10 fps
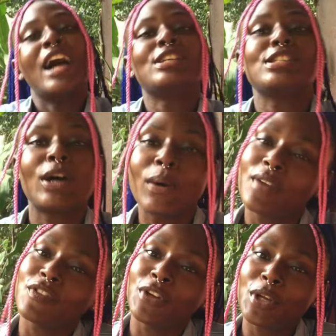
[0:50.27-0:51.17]
So
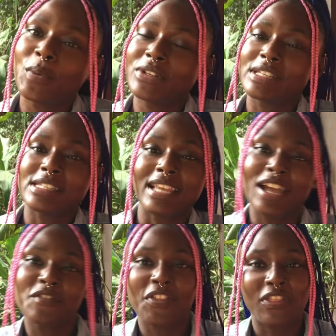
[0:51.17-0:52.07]
if you know you want to see
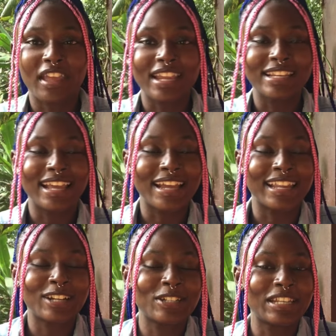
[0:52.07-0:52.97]
everything
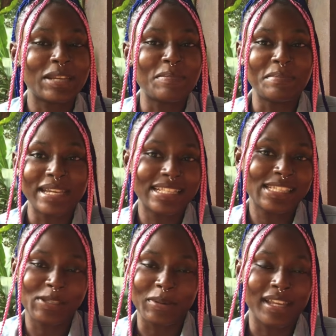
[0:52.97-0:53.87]
and actually meet
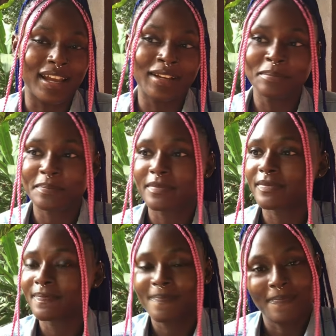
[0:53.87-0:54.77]
Sonia,
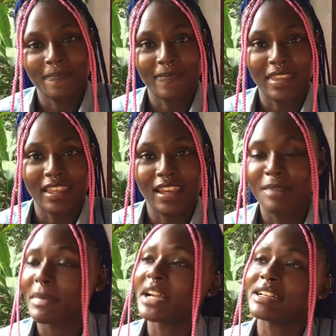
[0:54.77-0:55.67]

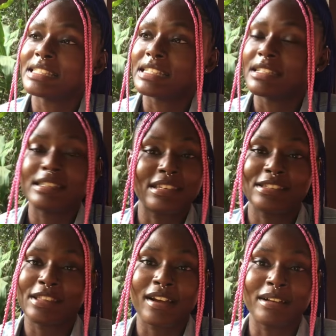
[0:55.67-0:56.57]
my cousin,
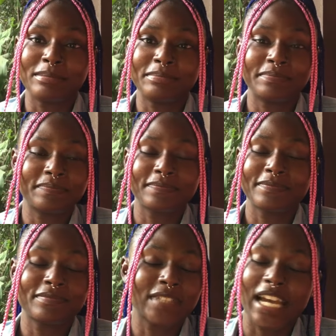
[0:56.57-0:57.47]
sister,
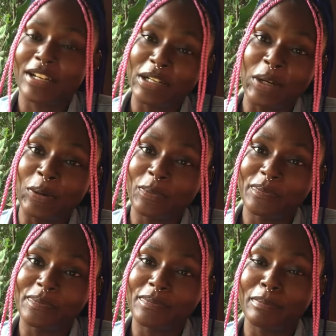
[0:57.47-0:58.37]
I don't know,
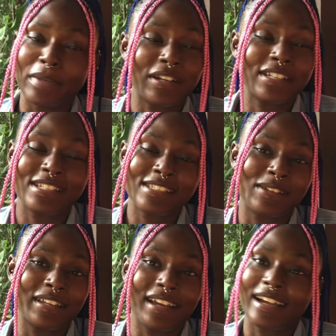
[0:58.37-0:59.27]
because she's
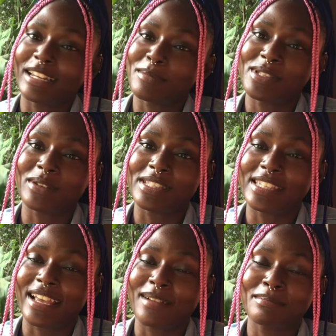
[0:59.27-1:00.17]
Sonia and I'm
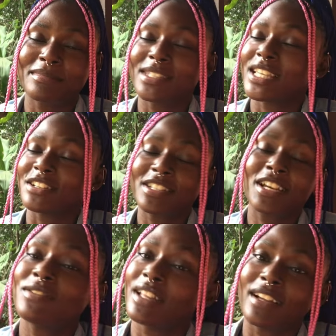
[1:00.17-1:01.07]
Sonia. So I just
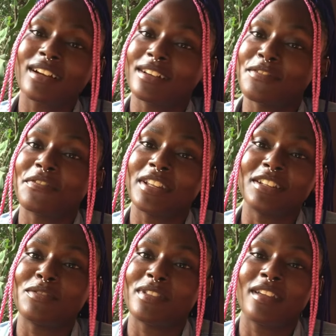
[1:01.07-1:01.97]
like fell in
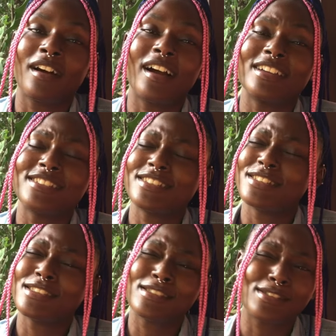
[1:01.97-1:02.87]
love with her and
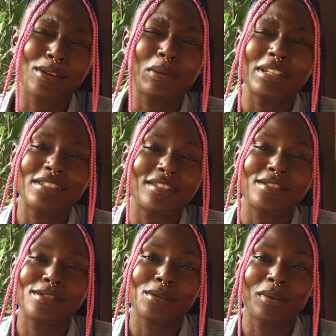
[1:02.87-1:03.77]
she's so little and
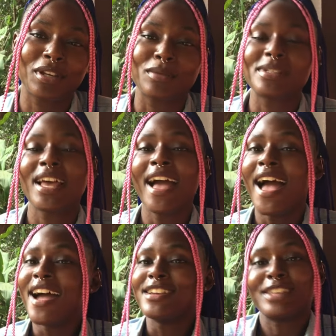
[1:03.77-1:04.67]
so cute.
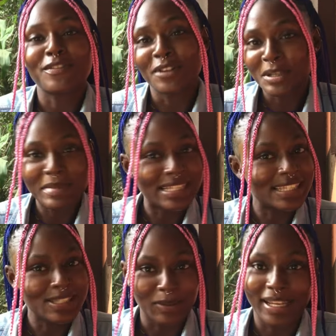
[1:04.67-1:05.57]
So if you want to meet
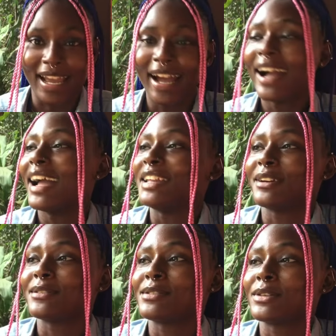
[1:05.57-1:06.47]
Sonia and
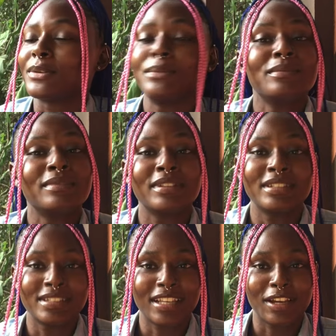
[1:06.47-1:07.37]
also
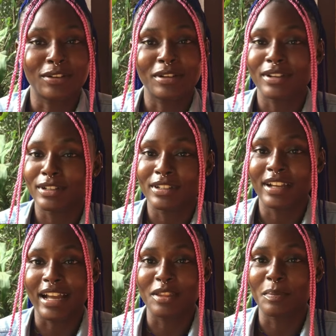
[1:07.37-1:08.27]
take a look, good
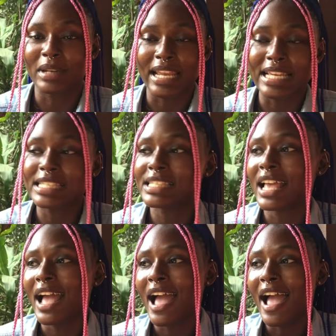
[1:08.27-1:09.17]
look at the place
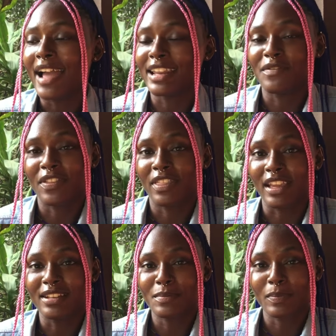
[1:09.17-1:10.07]
and
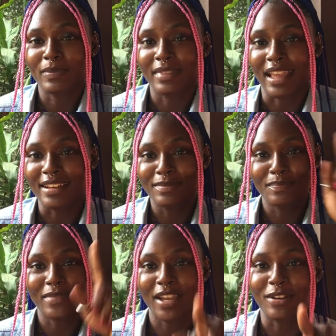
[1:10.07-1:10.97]
everything, then
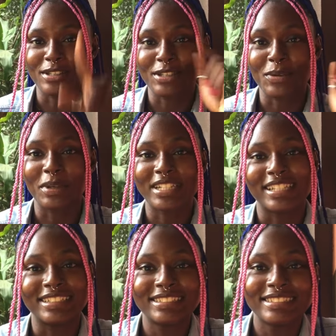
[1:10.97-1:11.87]
continue watching.